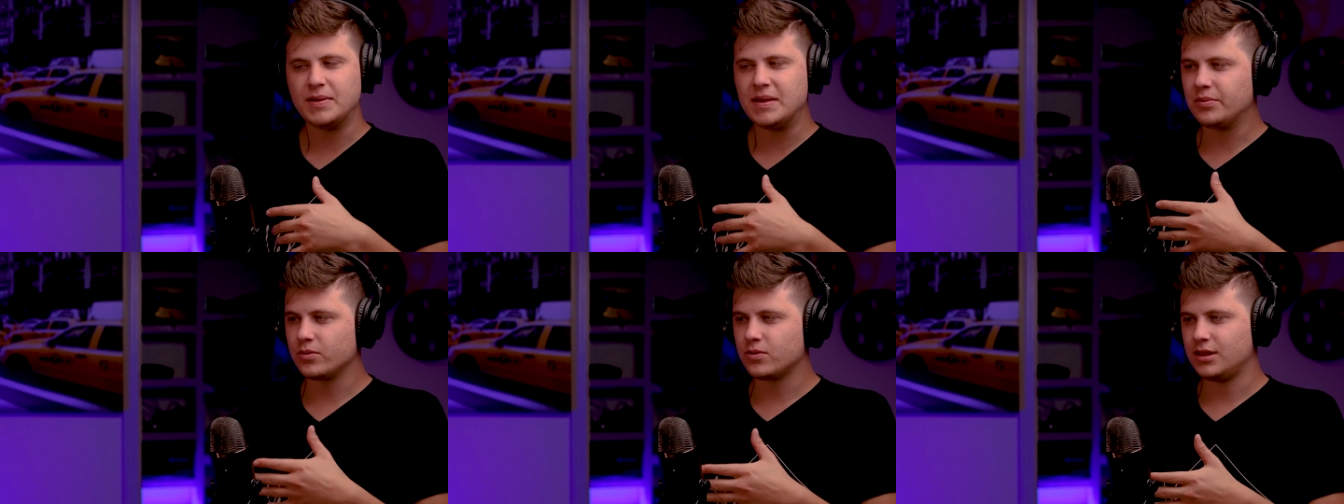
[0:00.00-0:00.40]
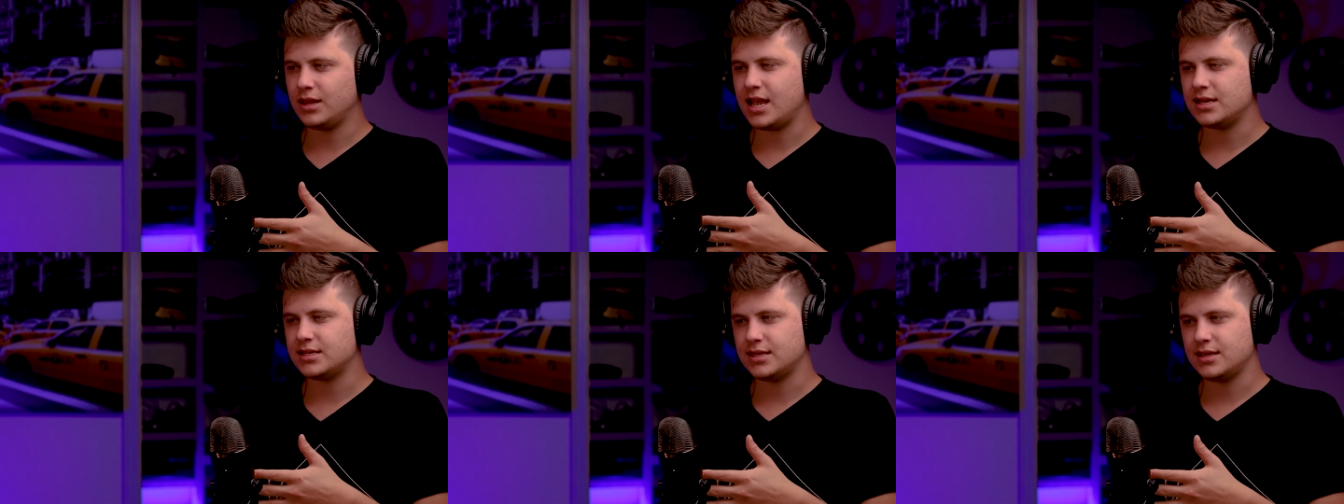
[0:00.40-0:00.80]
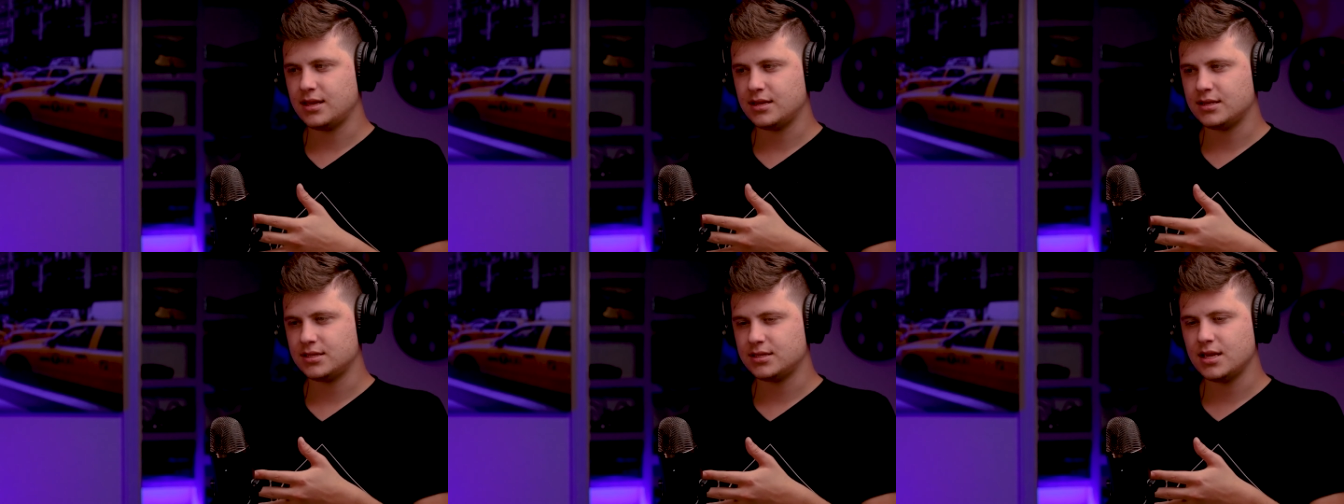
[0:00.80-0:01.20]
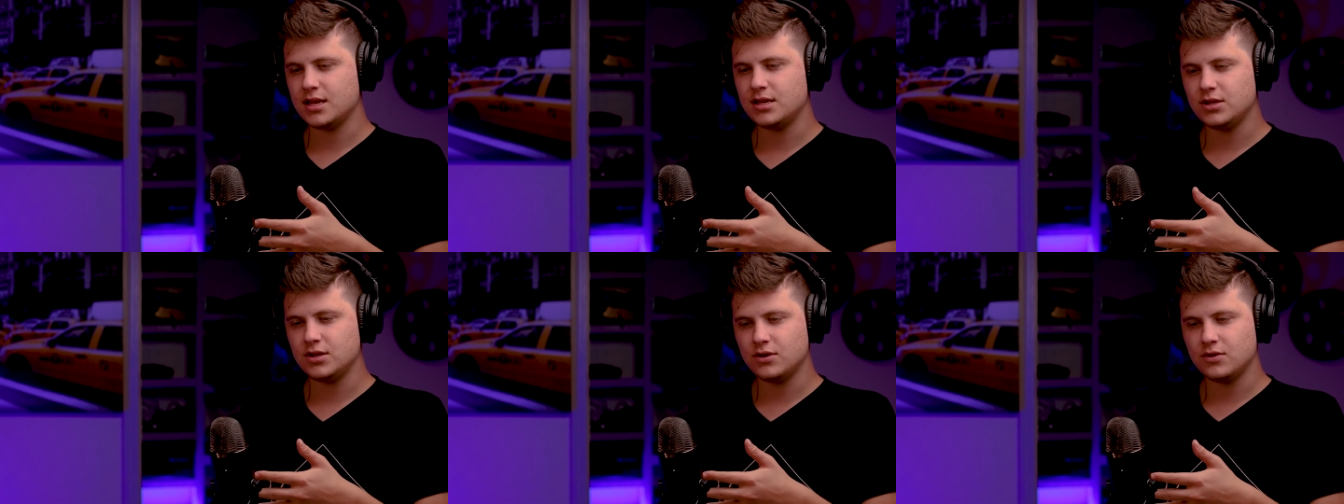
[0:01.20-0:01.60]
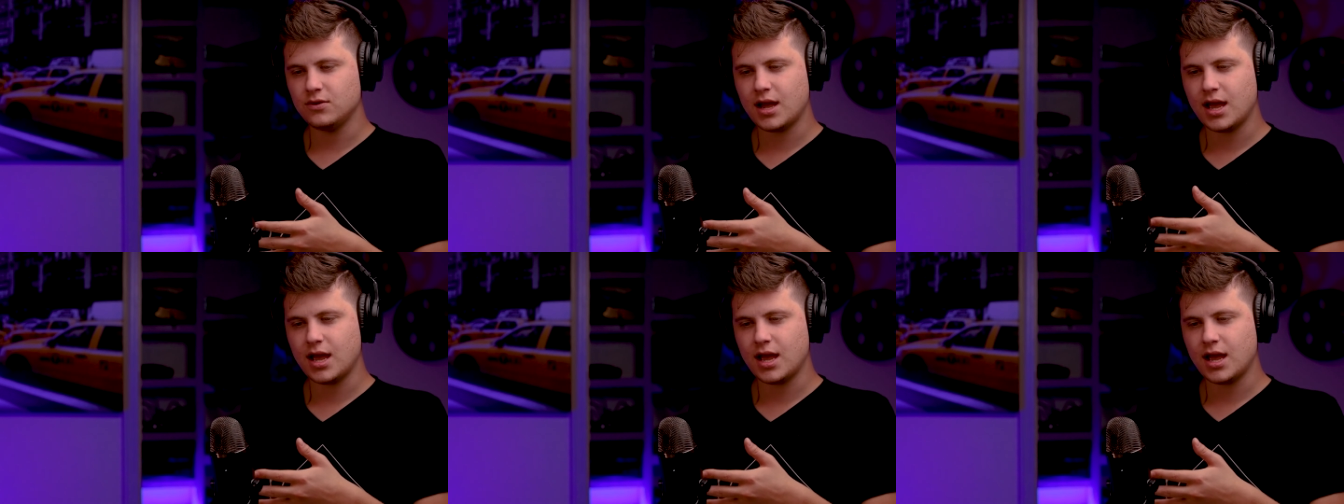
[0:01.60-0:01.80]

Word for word: people relate to this. They do.